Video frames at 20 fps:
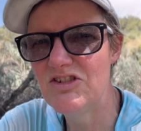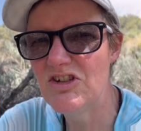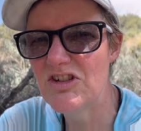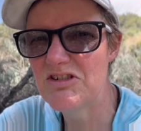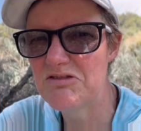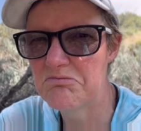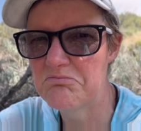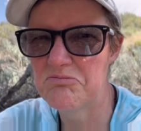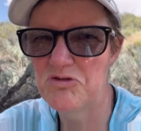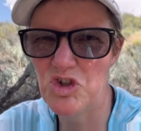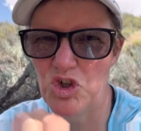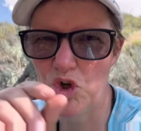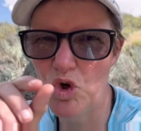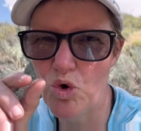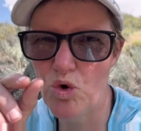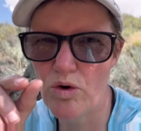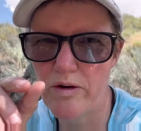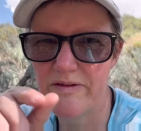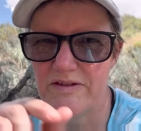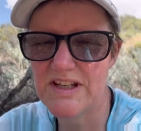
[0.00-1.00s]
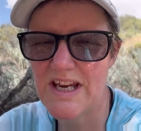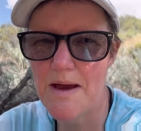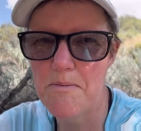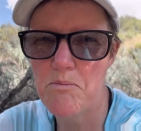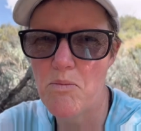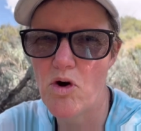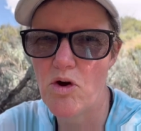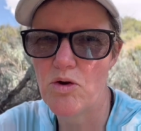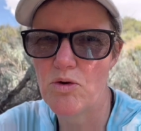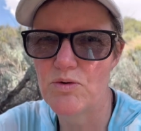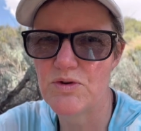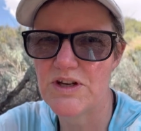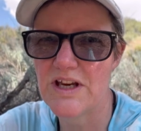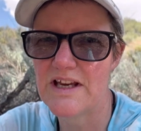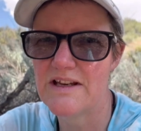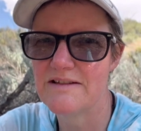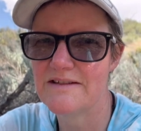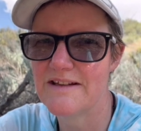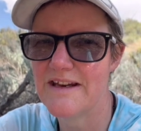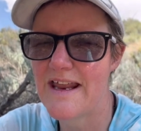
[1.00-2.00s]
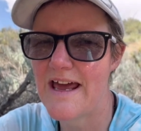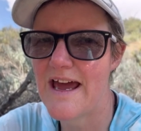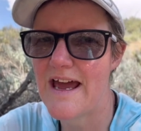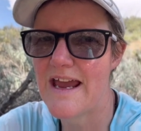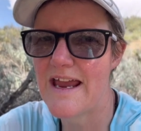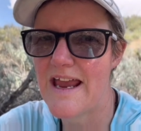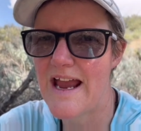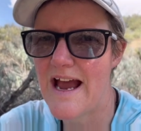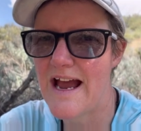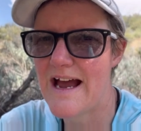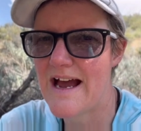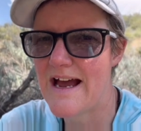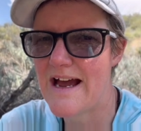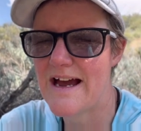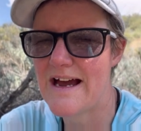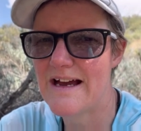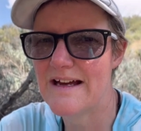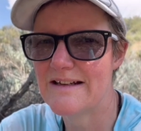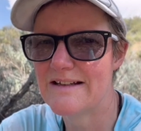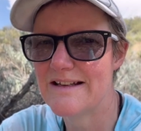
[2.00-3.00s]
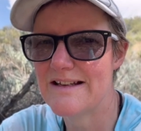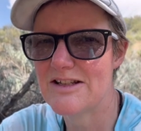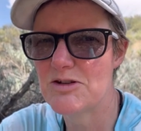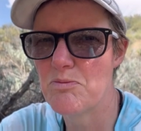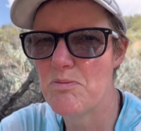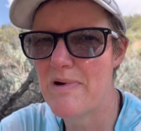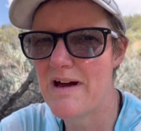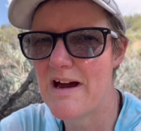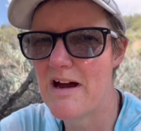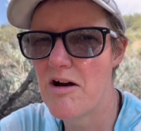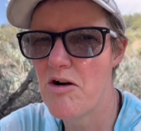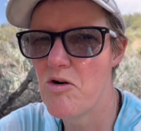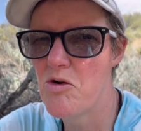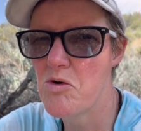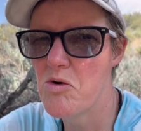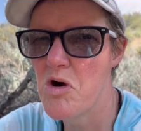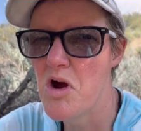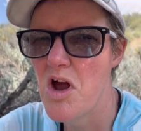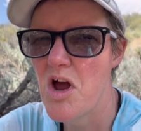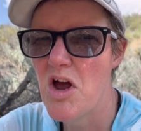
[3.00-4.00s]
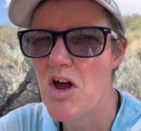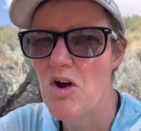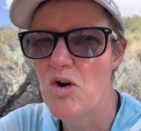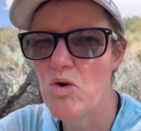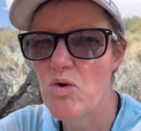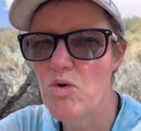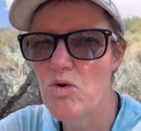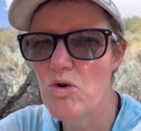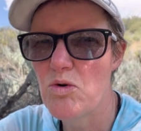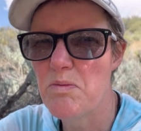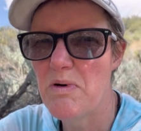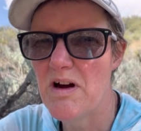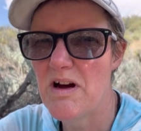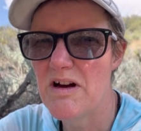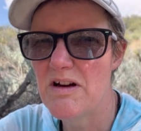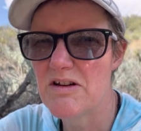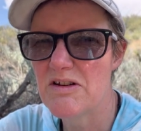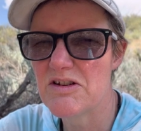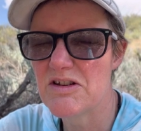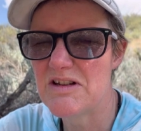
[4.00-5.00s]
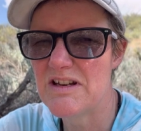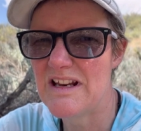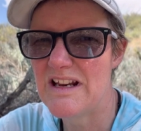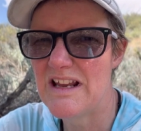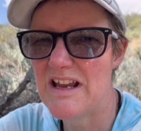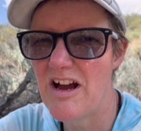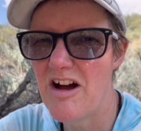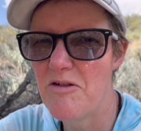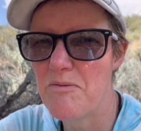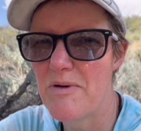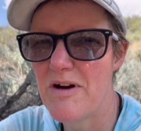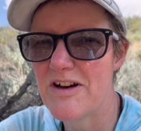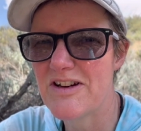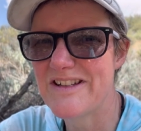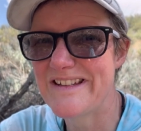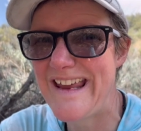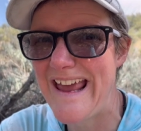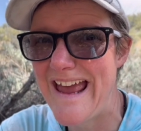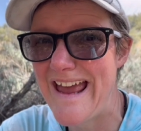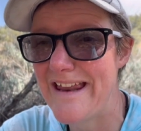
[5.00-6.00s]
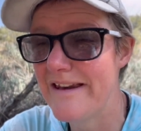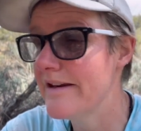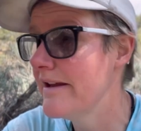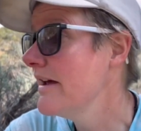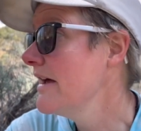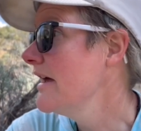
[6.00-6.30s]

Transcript: just short of 10 miles in today and it's about quarter past, nearly half past 10.